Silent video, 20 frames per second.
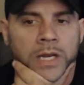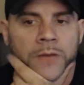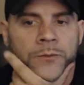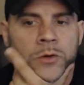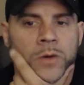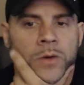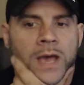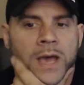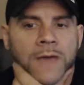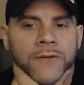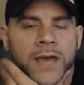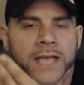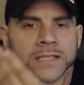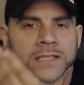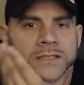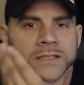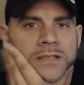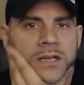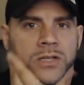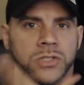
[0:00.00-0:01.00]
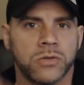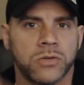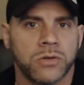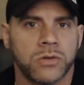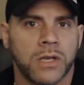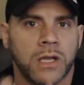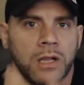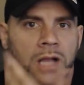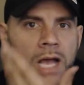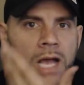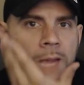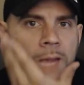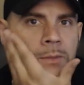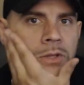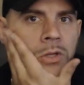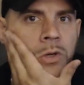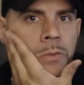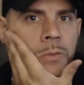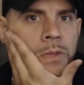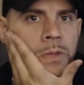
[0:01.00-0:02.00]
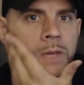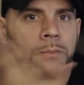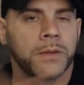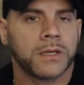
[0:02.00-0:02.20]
if you have head studs, you can climb a little bit,